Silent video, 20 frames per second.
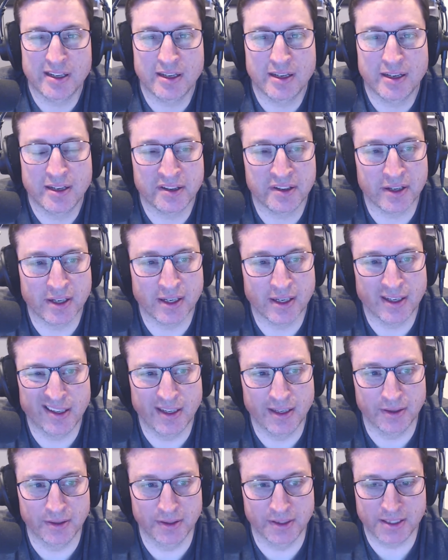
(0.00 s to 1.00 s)

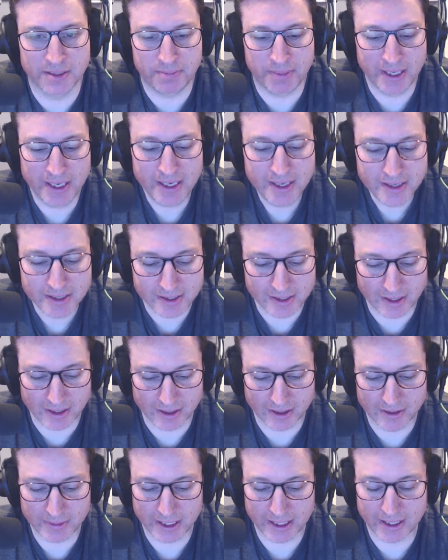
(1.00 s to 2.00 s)
it depends. You know,
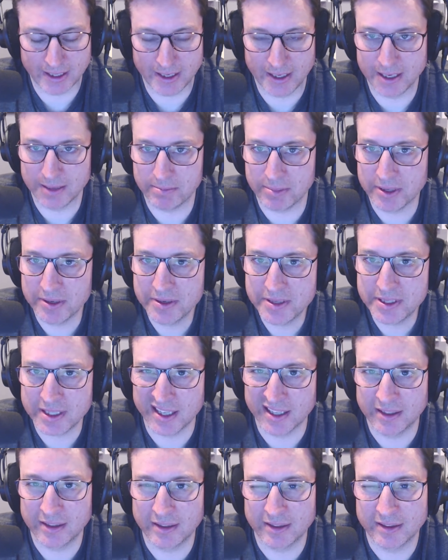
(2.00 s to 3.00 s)
am I going to get burnt
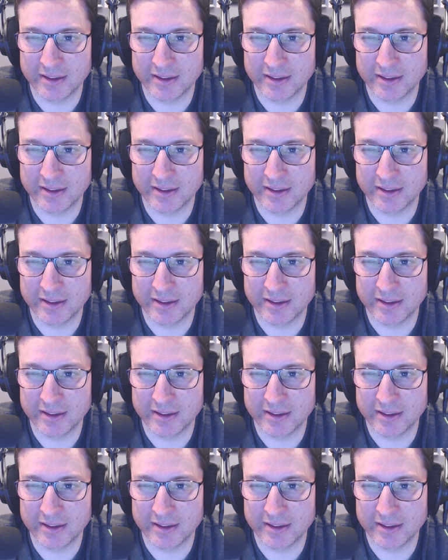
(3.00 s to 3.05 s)
again?